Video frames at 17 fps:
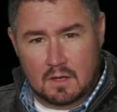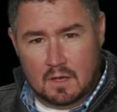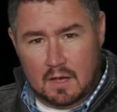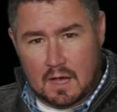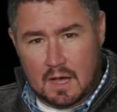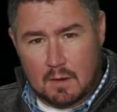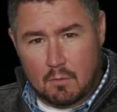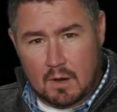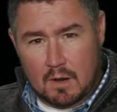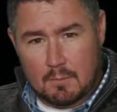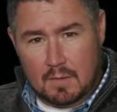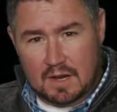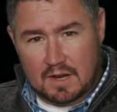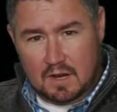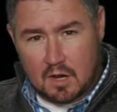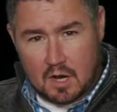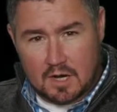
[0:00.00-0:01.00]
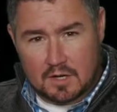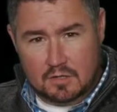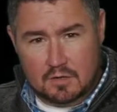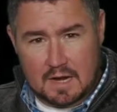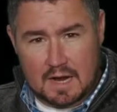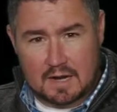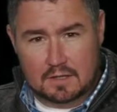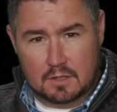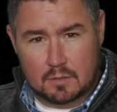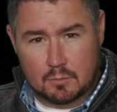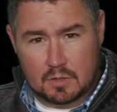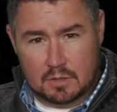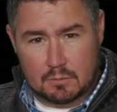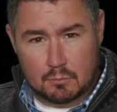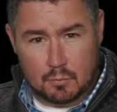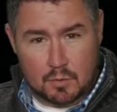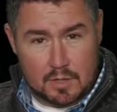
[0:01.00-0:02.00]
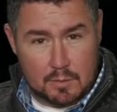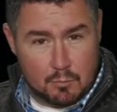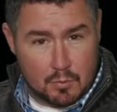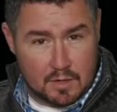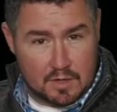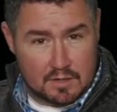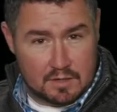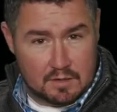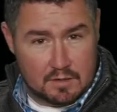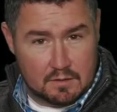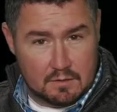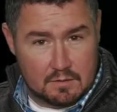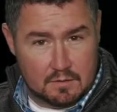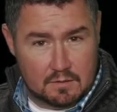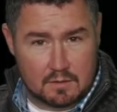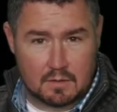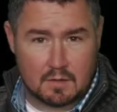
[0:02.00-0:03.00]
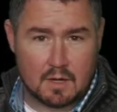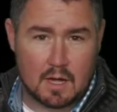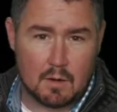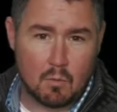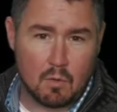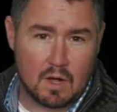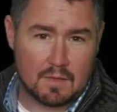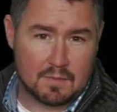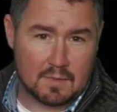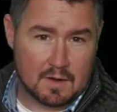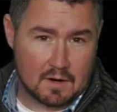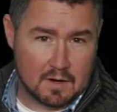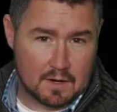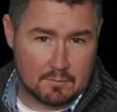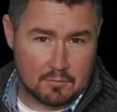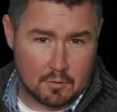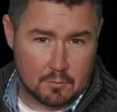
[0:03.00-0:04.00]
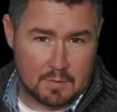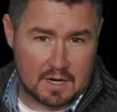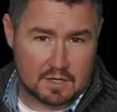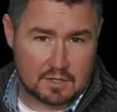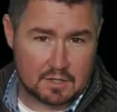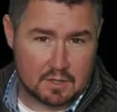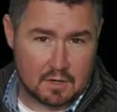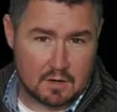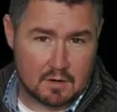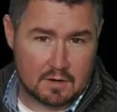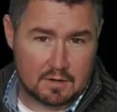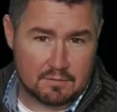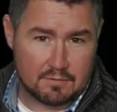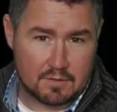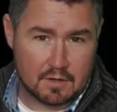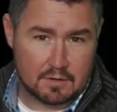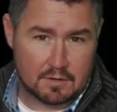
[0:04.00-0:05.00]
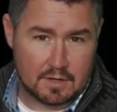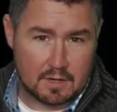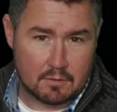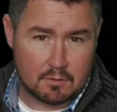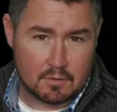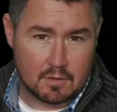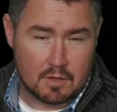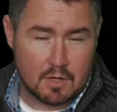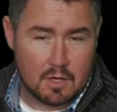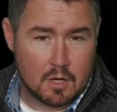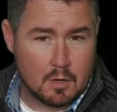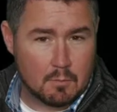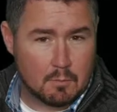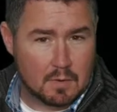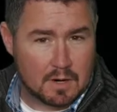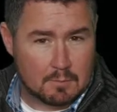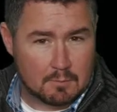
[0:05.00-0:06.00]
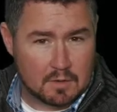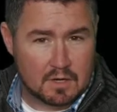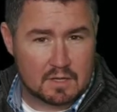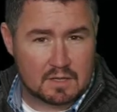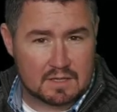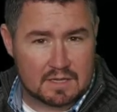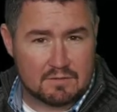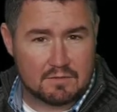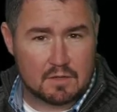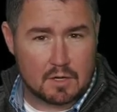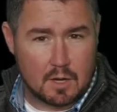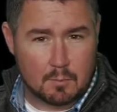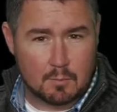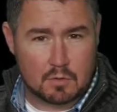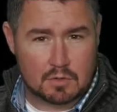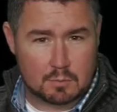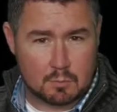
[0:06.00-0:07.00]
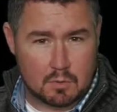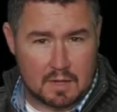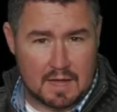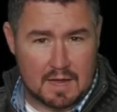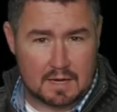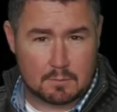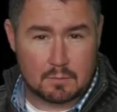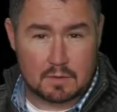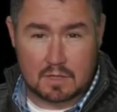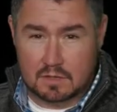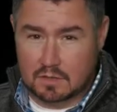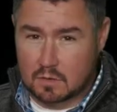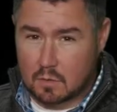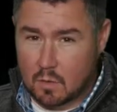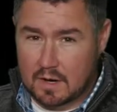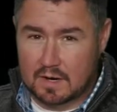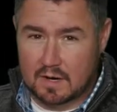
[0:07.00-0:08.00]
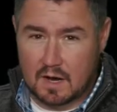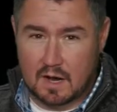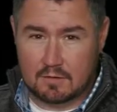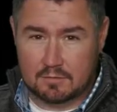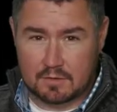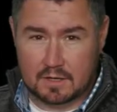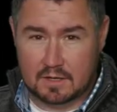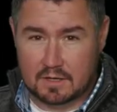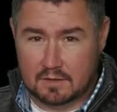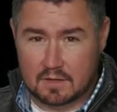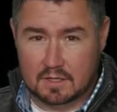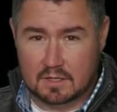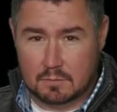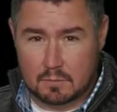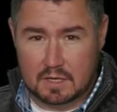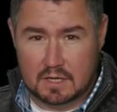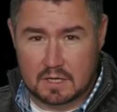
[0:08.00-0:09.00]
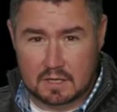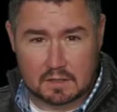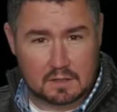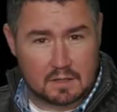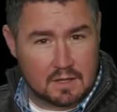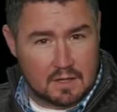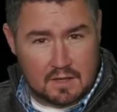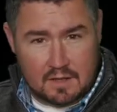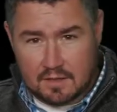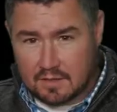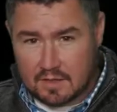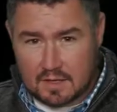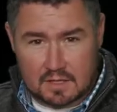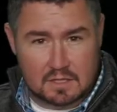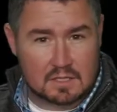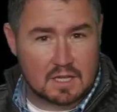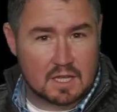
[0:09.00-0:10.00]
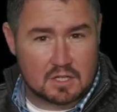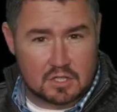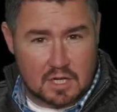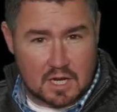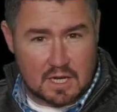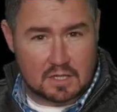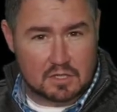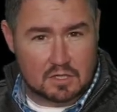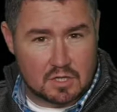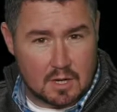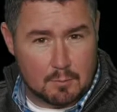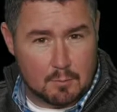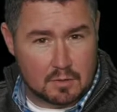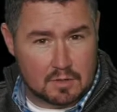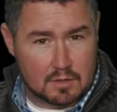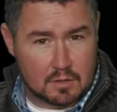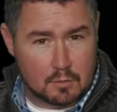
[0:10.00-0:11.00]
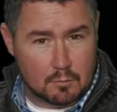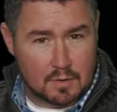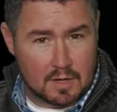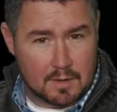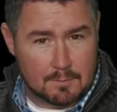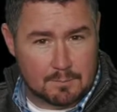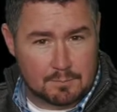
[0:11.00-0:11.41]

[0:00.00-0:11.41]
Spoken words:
I want my contract to be pre-printed. I want their information already filled out, but I'm going to leave the numbers blank because quite often in this meeting, things get changed up a little bit.